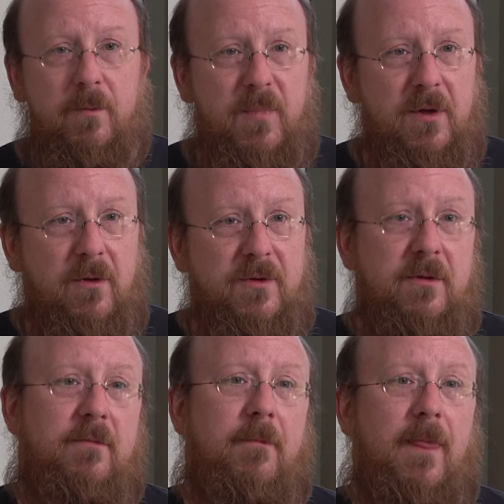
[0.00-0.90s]
the build.
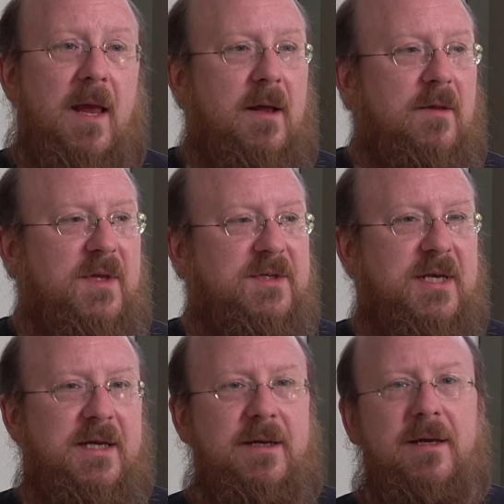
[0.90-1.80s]
This
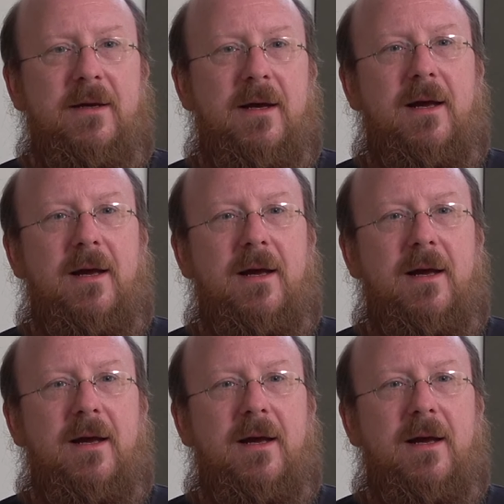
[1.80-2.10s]
can